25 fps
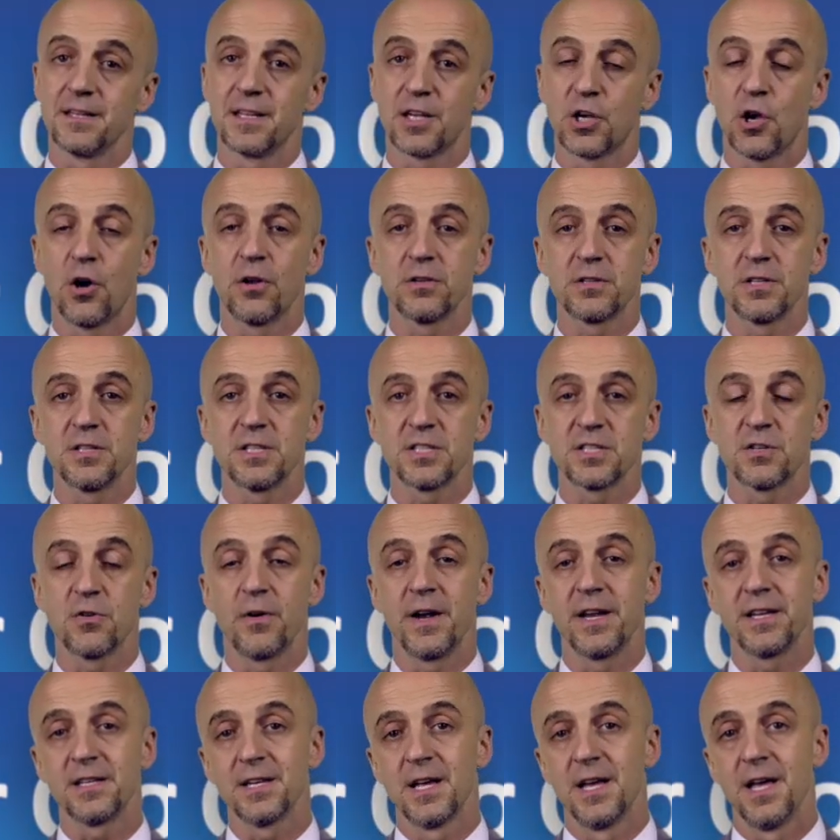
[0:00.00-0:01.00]
the content is
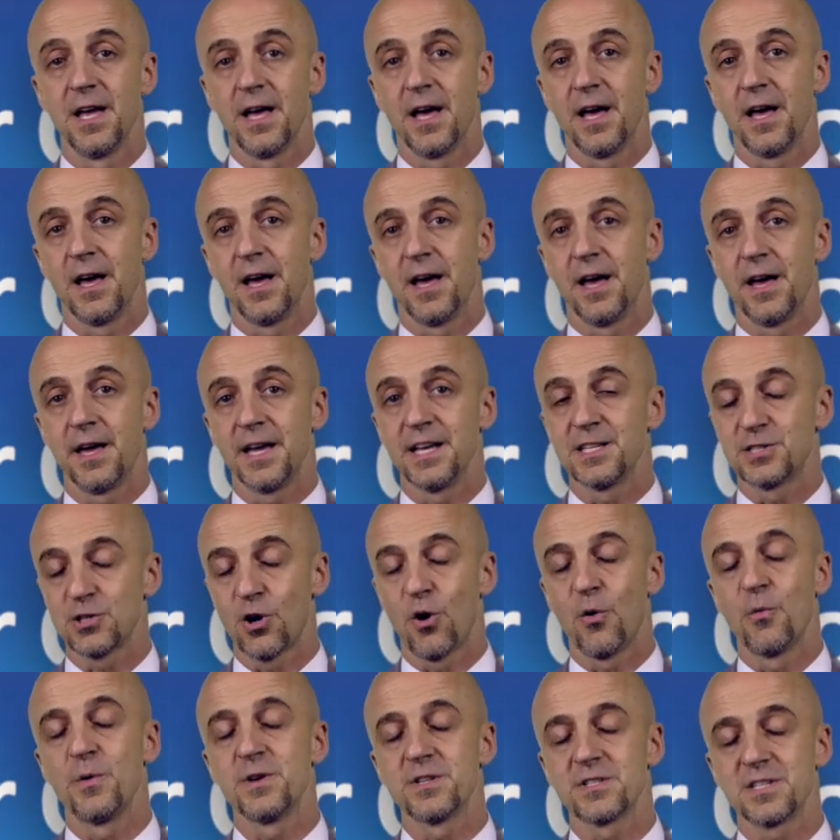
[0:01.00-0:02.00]
great. It's
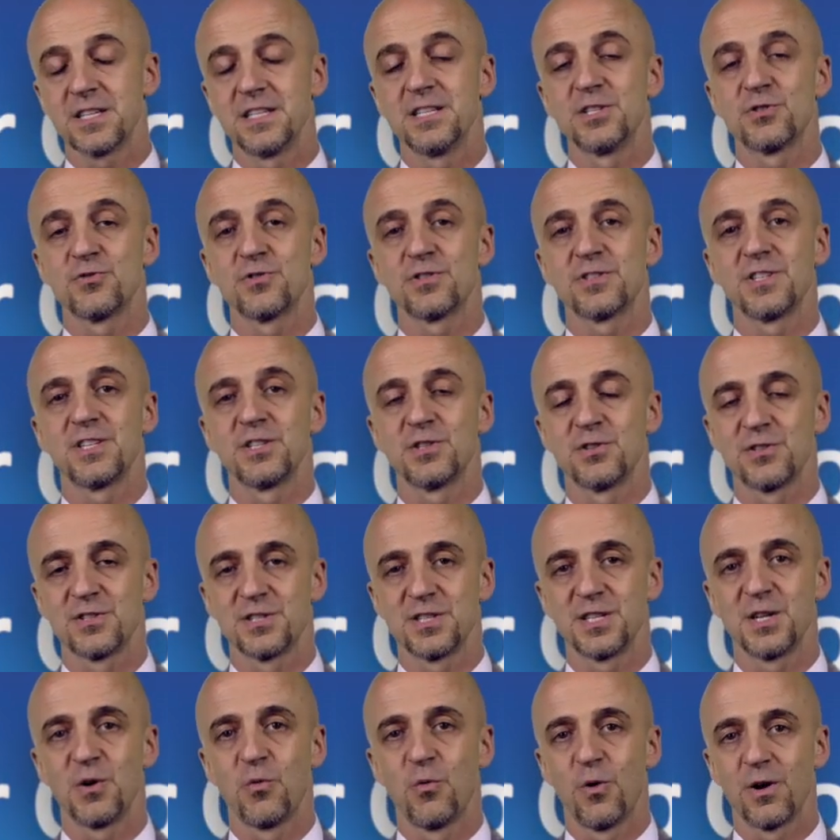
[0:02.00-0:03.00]
always interesting to
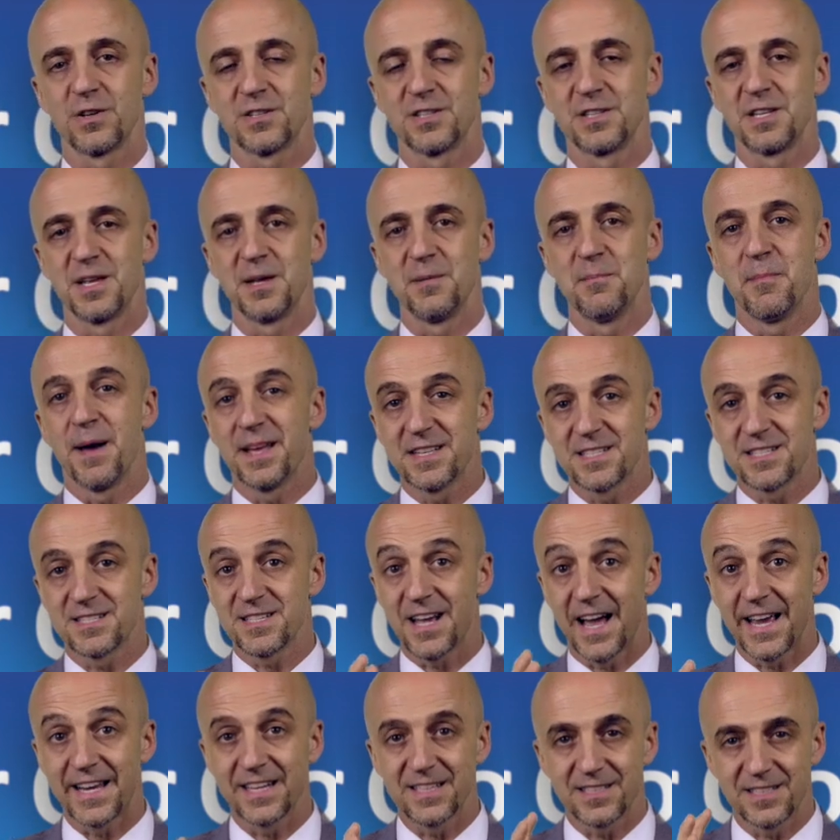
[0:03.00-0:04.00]
see what the mad
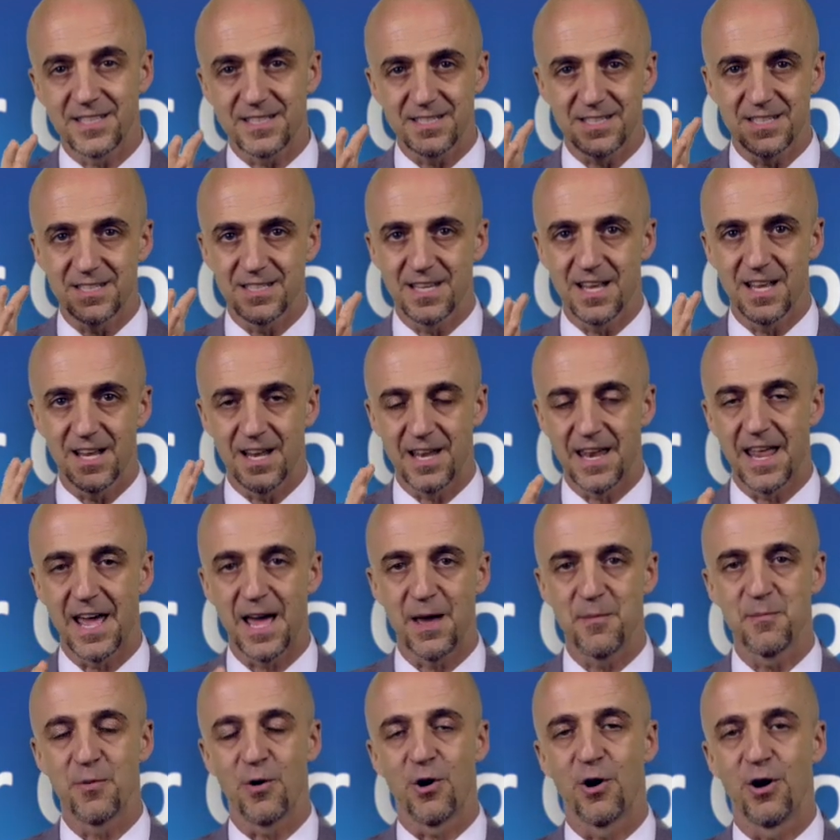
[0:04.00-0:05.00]
scientists in the
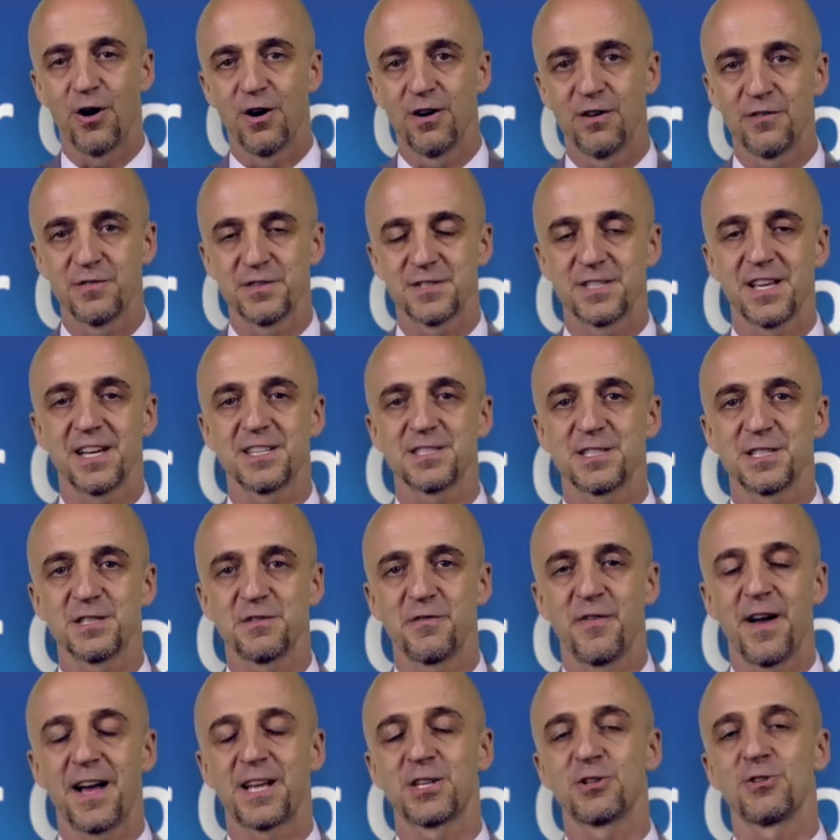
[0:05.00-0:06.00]
lab of
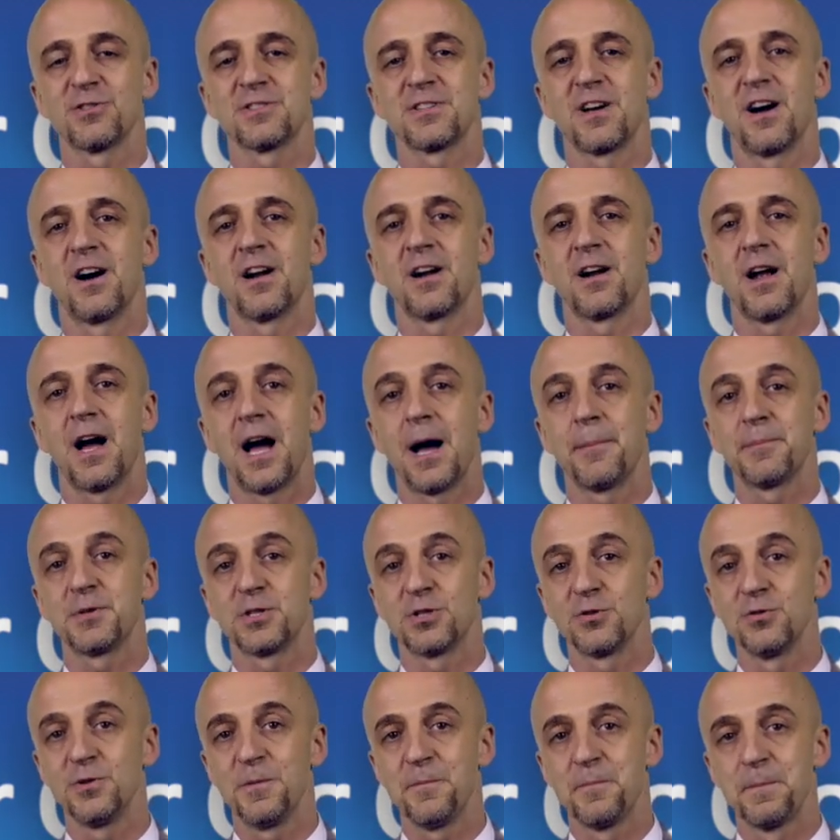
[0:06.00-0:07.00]
SuccessFactors are up
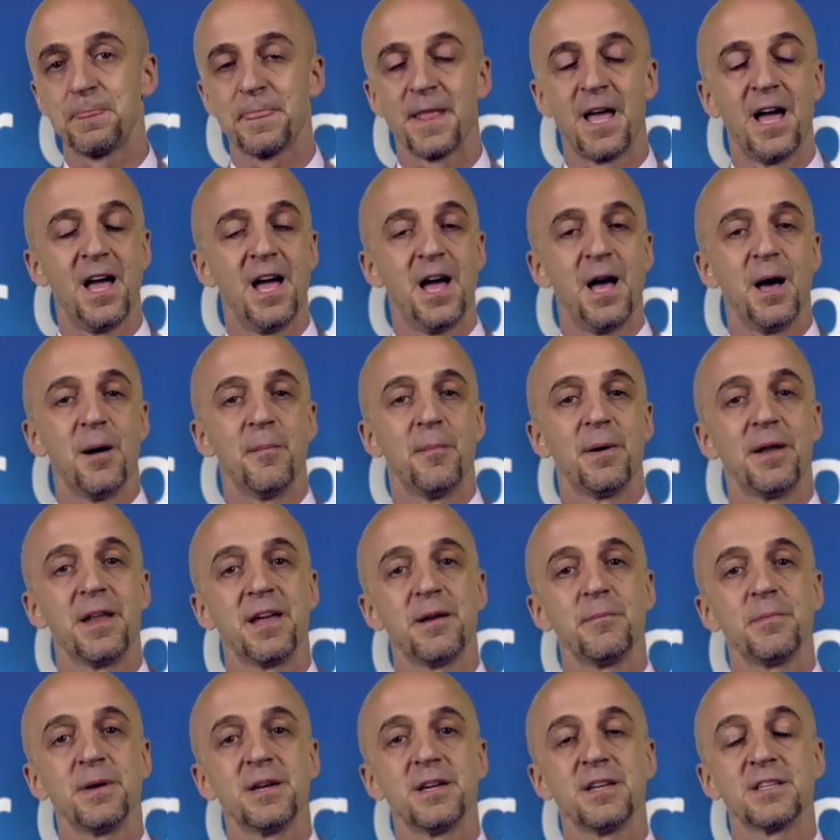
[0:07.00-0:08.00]
to. My
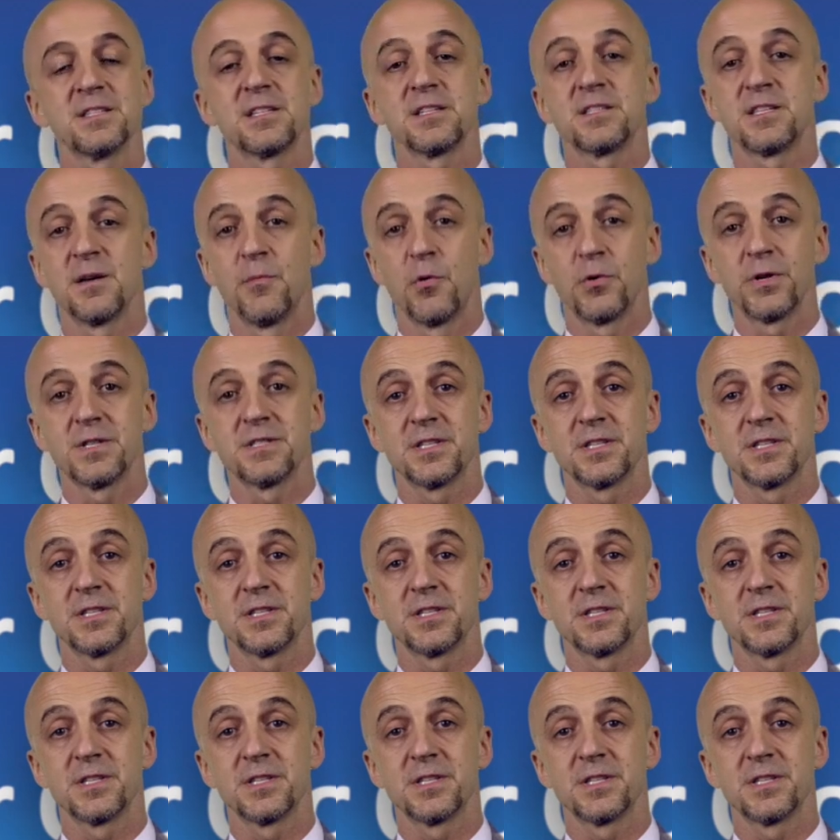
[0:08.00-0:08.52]
name is Simone